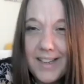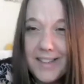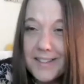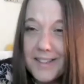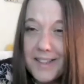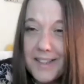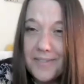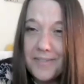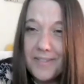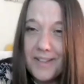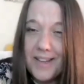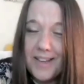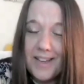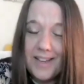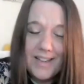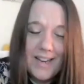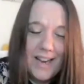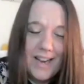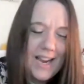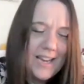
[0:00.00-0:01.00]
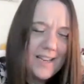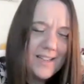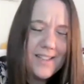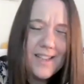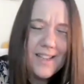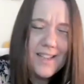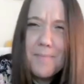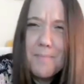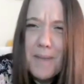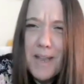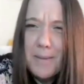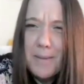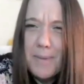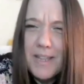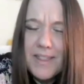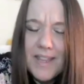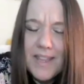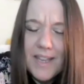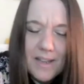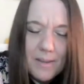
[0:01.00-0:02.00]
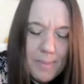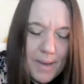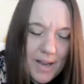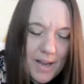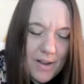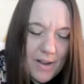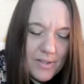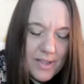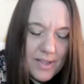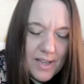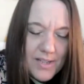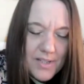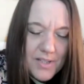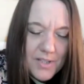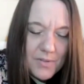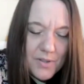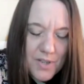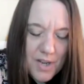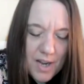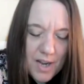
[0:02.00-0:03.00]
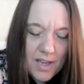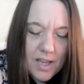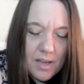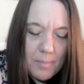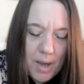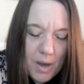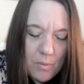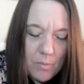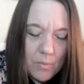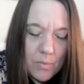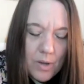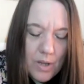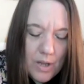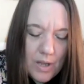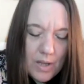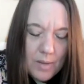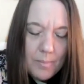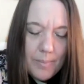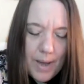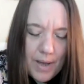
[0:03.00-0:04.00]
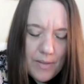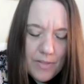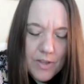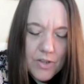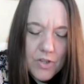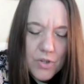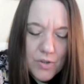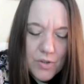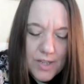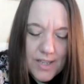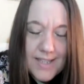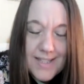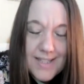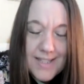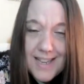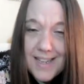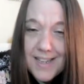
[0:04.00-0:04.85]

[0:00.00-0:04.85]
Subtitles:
I love that. It made me think about, as you were talking about the trees.